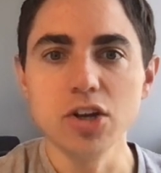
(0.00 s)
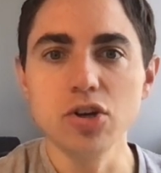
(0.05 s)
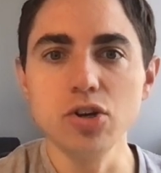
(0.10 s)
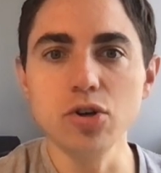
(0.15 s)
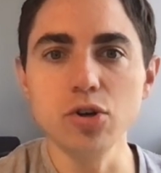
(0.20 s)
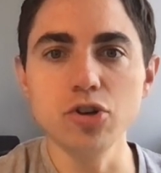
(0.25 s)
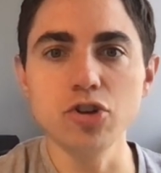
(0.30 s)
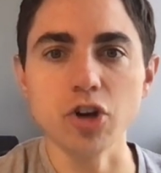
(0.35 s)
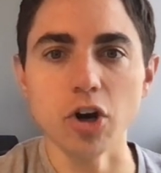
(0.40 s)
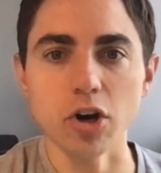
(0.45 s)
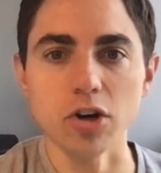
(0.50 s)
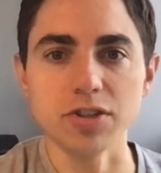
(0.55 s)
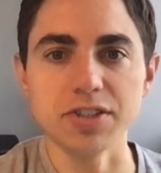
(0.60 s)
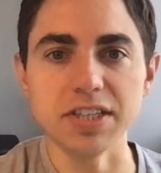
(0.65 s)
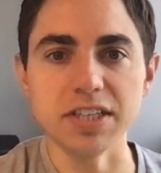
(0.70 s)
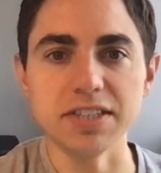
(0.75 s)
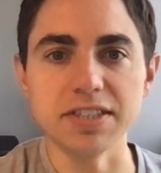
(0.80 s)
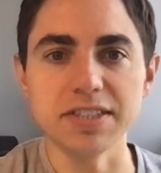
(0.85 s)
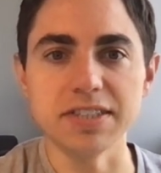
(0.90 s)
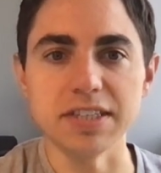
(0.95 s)
New
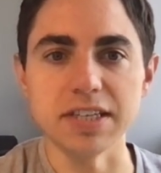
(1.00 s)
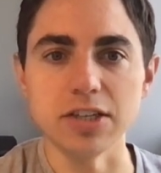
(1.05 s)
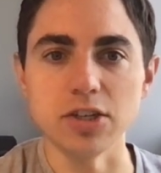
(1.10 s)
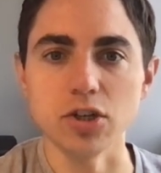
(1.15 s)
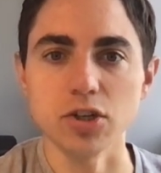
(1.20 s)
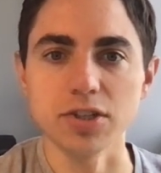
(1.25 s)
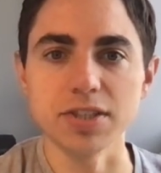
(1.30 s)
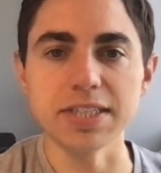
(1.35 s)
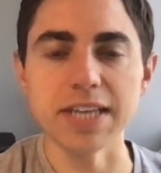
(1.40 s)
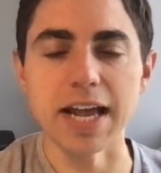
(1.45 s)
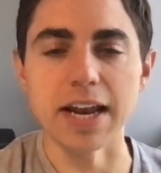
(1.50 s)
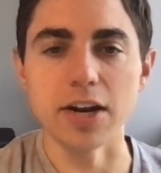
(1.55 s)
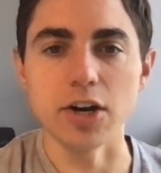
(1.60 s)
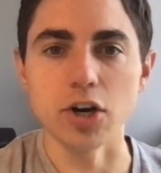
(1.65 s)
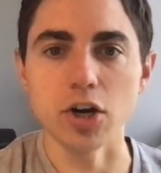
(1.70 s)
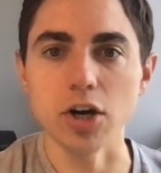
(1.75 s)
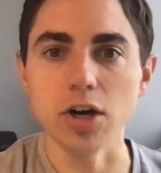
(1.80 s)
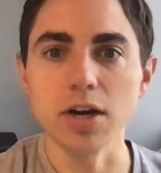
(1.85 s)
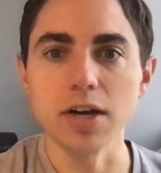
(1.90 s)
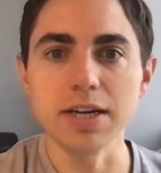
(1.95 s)
Jersey's senior
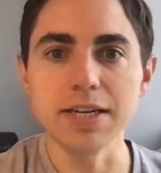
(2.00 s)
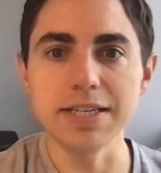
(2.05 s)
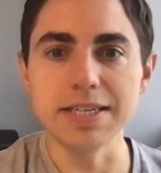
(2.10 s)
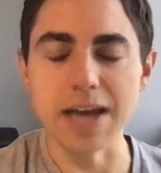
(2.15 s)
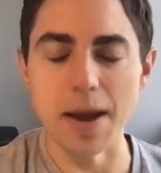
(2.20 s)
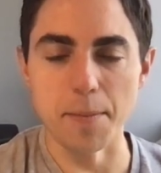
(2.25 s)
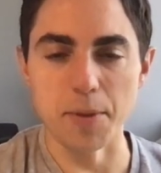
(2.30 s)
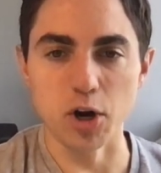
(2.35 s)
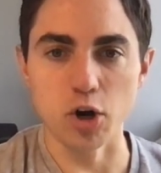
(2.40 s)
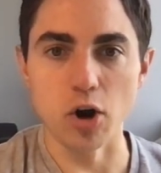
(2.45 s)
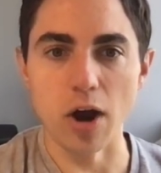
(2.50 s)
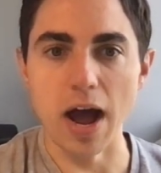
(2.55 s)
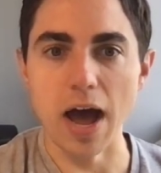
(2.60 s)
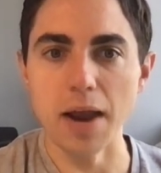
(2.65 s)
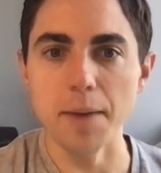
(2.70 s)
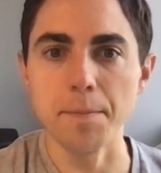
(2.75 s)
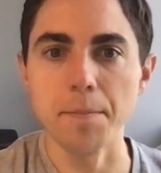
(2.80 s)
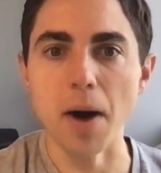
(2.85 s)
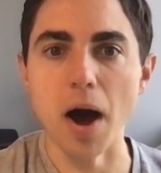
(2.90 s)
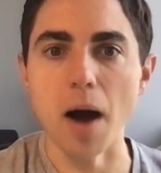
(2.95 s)
senator,
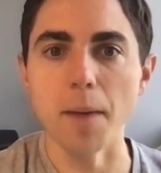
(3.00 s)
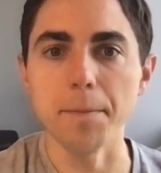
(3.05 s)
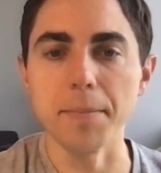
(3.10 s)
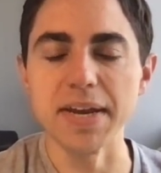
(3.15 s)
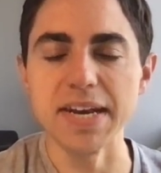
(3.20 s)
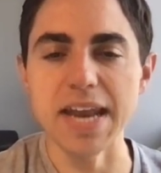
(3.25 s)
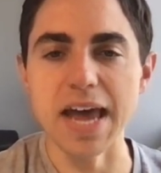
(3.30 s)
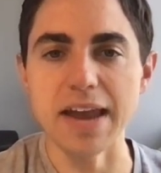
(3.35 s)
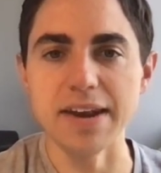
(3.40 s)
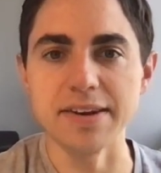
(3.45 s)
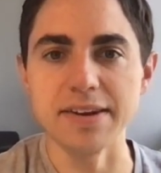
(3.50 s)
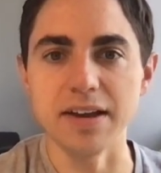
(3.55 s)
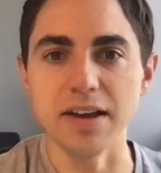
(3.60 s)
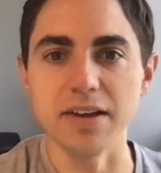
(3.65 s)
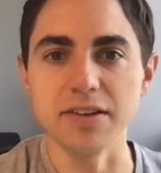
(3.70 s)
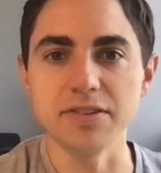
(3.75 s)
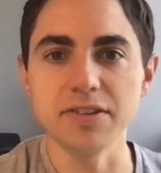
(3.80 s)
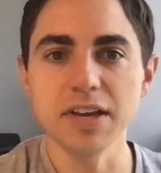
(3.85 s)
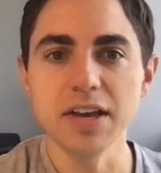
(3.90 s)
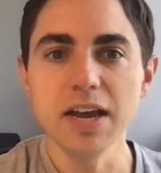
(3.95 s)
Democrat Bob
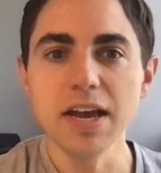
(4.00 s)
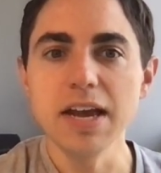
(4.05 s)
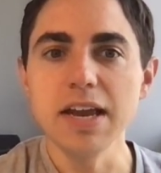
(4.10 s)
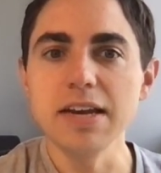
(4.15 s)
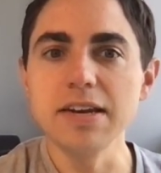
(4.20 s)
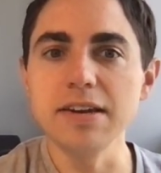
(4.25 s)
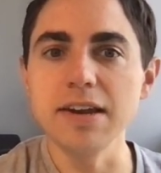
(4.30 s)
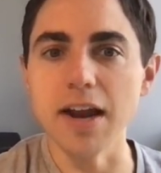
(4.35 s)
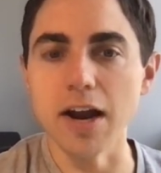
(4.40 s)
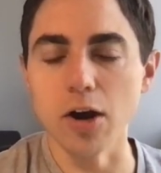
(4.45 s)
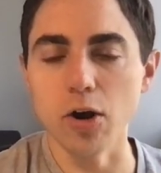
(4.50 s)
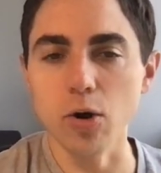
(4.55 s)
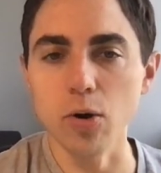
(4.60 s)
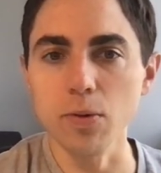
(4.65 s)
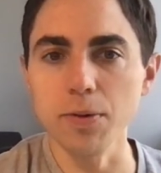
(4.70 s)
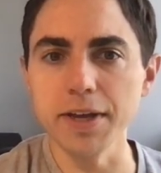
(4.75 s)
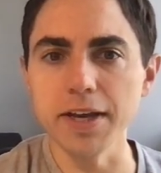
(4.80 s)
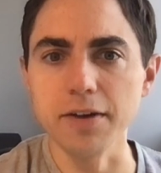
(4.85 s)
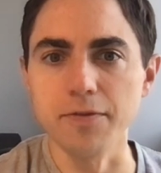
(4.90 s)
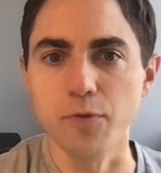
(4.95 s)
Menendez
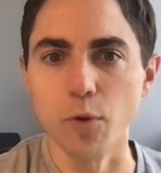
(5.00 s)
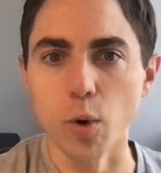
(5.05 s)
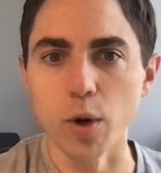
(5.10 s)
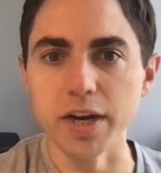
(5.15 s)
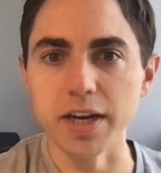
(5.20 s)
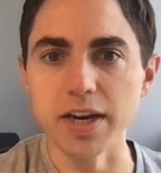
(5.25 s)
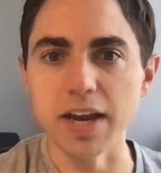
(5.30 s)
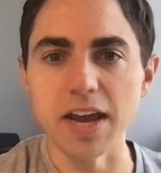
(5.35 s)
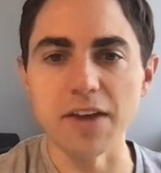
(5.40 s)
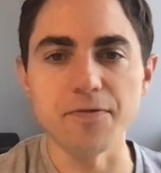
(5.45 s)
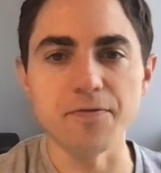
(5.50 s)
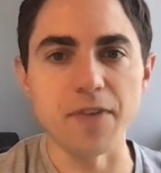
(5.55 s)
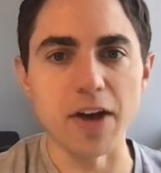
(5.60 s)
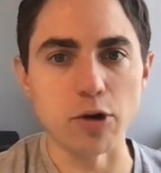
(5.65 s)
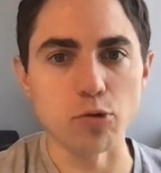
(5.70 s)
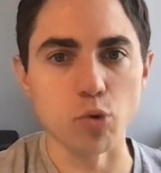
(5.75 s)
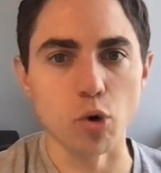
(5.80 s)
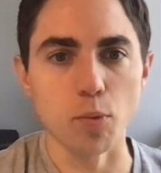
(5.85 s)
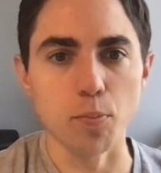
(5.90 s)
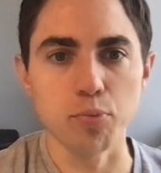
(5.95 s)
narrowly avoided a
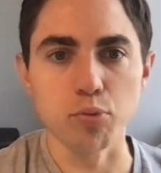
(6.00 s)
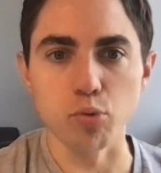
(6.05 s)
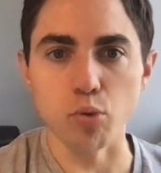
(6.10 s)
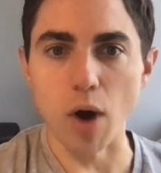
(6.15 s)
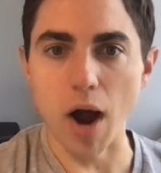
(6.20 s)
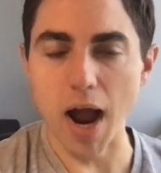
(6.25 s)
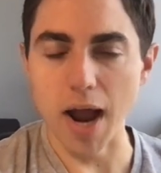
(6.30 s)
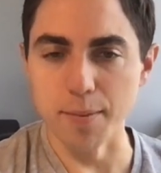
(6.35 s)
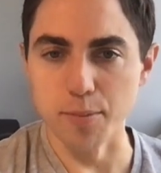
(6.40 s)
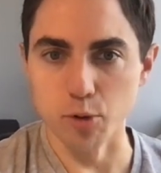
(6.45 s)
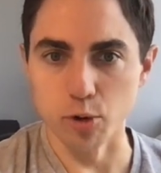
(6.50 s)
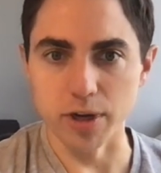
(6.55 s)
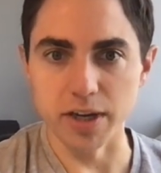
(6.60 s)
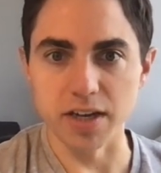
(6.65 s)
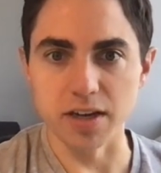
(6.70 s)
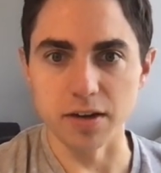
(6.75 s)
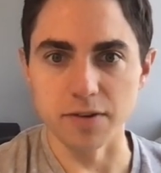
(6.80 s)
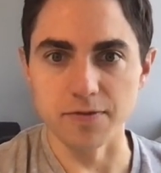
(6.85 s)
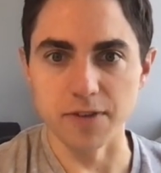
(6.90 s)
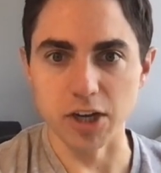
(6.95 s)
federal bribery
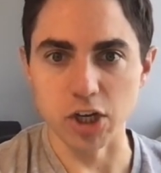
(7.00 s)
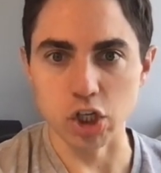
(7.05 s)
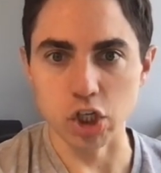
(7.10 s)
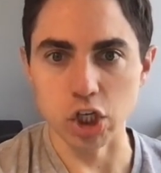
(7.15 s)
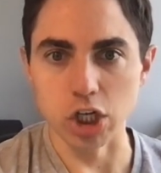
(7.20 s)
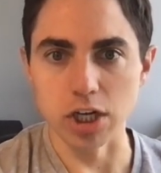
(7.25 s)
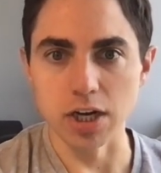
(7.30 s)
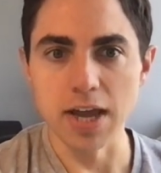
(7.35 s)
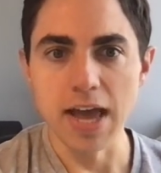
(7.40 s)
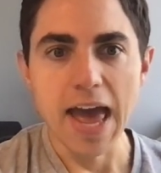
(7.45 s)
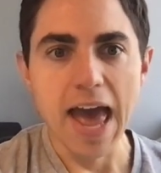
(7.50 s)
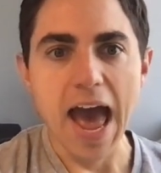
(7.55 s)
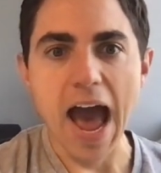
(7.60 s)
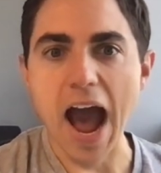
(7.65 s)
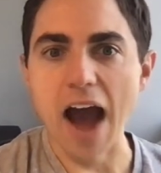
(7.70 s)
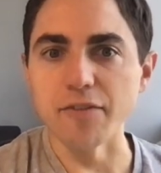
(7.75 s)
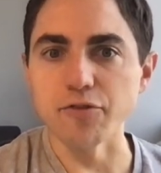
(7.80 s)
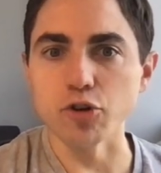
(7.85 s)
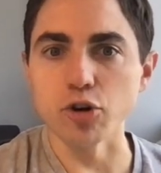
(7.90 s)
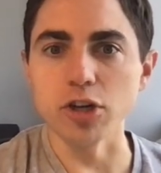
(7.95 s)
conviction
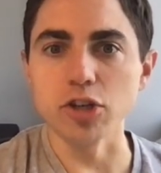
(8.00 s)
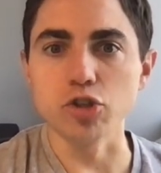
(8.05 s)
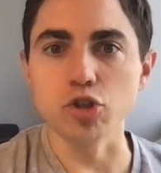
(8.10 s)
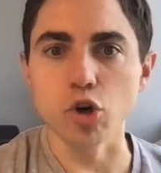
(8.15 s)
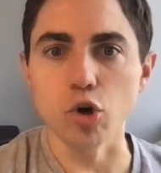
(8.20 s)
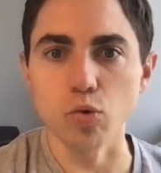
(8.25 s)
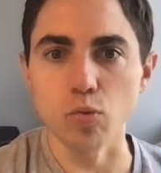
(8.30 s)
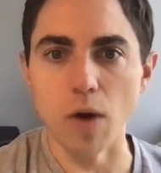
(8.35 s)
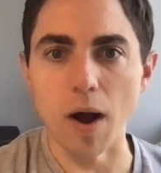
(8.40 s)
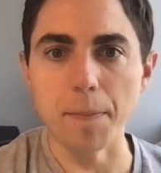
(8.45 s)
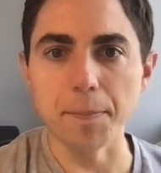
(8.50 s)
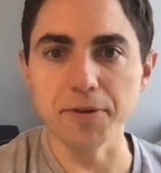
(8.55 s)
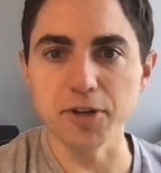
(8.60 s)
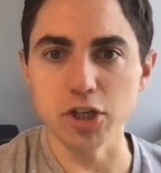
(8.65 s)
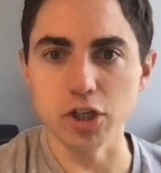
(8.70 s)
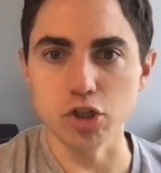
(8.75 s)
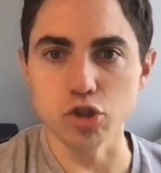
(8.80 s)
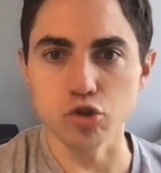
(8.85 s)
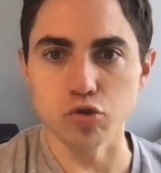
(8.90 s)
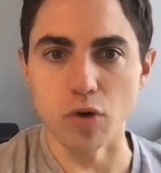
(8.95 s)
after his
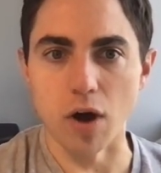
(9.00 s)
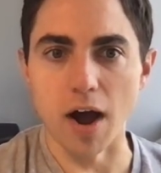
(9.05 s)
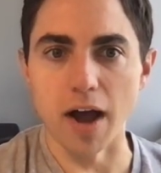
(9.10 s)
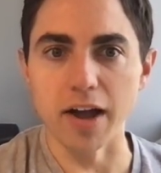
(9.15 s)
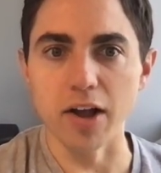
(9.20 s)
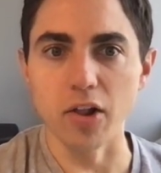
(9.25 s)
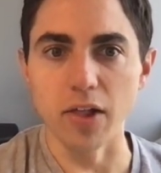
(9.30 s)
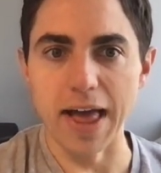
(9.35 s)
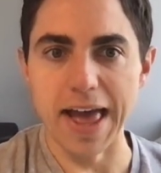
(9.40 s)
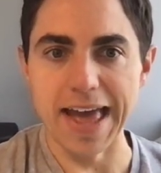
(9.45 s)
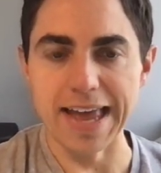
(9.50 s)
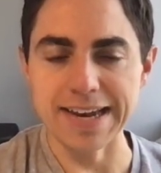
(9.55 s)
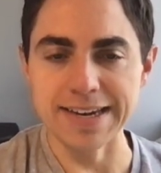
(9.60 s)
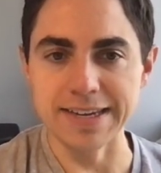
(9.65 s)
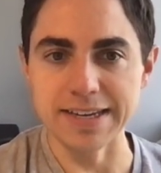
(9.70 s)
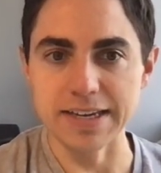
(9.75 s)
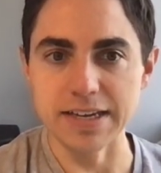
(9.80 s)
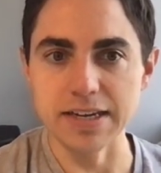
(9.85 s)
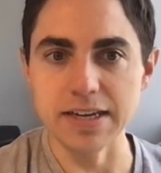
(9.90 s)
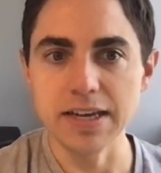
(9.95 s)
corruption trial
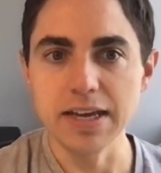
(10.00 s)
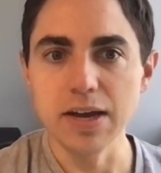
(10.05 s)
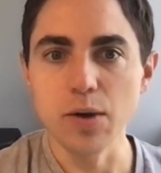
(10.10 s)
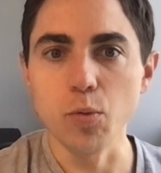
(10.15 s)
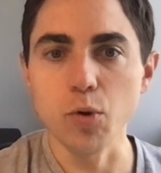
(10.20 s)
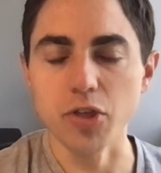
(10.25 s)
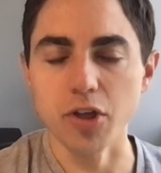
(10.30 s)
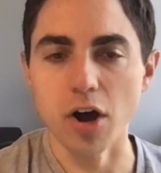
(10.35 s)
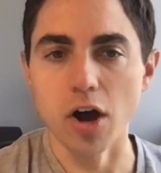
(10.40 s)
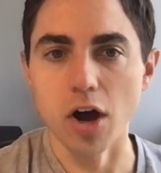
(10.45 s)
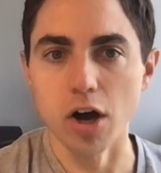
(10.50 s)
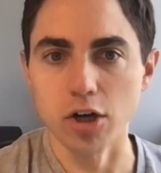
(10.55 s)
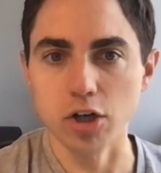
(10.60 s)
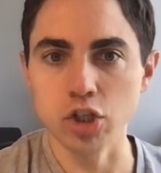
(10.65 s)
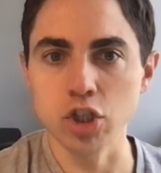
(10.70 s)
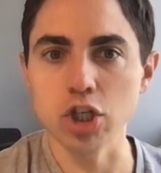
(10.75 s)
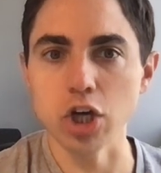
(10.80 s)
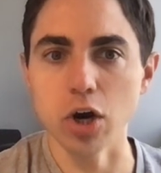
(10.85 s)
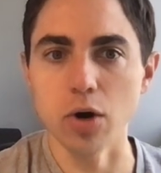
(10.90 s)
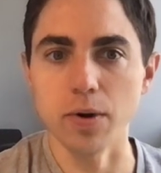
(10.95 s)
ended with a
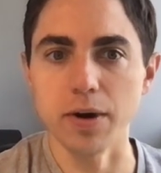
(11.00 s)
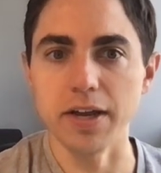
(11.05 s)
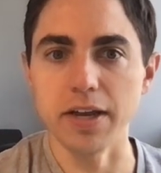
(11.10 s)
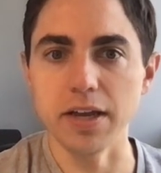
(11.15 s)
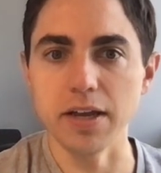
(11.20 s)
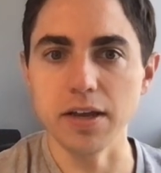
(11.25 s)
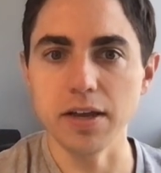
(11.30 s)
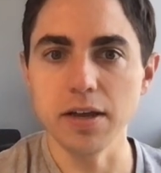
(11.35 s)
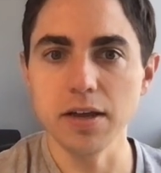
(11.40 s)
hung jury.